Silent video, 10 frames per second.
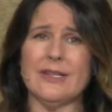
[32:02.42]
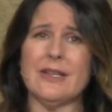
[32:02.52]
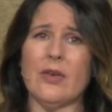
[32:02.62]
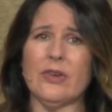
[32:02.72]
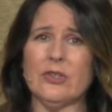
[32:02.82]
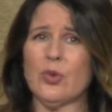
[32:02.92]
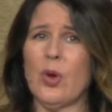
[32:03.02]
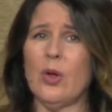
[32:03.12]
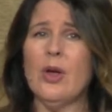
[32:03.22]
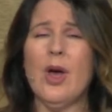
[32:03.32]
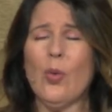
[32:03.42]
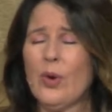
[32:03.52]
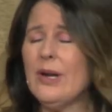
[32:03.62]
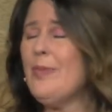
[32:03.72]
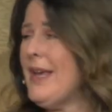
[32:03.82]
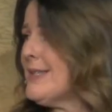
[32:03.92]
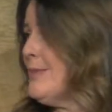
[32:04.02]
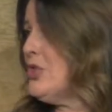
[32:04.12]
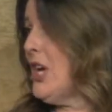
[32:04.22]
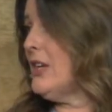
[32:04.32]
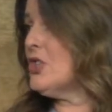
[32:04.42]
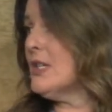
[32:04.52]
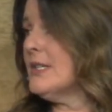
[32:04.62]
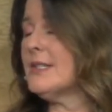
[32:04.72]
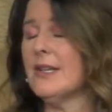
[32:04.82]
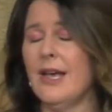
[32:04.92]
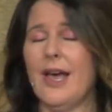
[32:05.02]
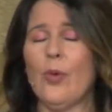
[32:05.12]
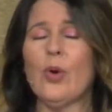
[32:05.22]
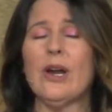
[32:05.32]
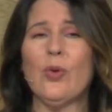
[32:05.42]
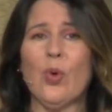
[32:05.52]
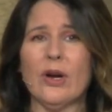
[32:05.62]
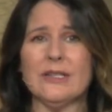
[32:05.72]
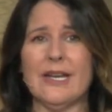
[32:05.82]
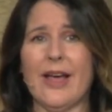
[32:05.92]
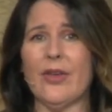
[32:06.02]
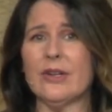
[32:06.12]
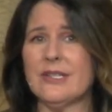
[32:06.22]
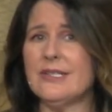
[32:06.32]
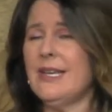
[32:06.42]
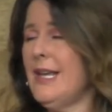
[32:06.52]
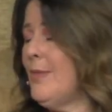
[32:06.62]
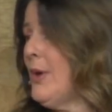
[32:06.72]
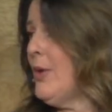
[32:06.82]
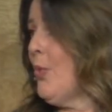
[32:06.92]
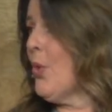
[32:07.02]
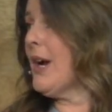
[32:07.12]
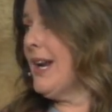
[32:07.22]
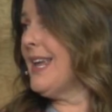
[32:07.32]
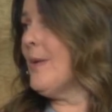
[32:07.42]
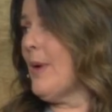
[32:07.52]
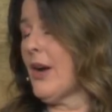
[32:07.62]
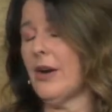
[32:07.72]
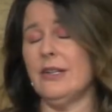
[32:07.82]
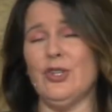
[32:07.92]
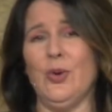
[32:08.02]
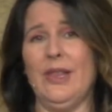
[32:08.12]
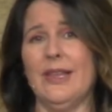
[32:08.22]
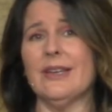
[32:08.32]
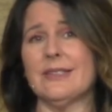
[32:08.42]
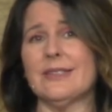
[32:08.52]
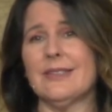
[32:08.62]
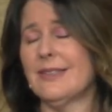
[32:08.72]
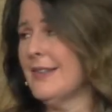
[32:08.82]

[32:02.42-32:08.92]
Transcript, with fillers: self control. We're going to make some changes yep. and we're going to work together as a team and we're going to get better at doing this. And you set